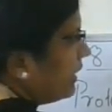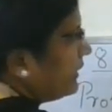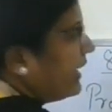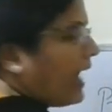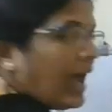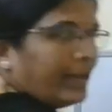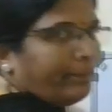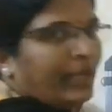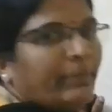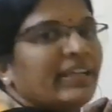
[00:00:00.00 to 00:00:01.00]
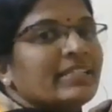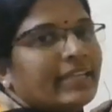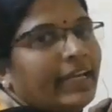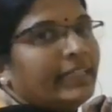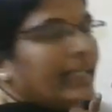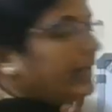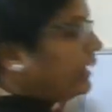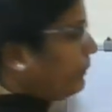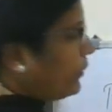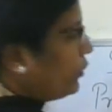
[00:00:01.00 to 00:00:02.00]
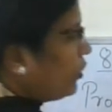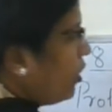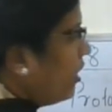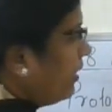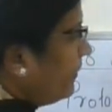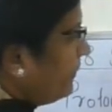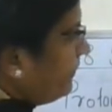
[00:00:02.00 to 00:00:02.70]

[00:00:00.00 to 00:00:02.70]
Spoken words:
Then IP means internet protocol.